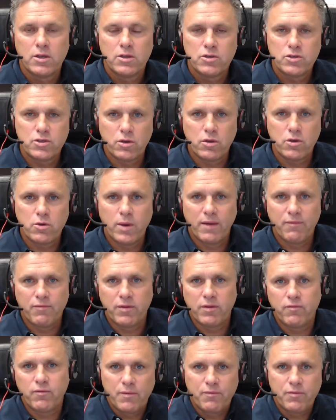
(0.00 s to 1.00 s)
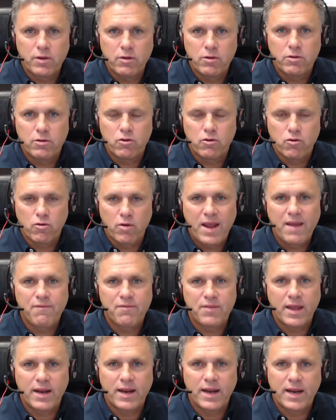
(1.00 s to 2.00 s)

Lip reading: So you have to craft that.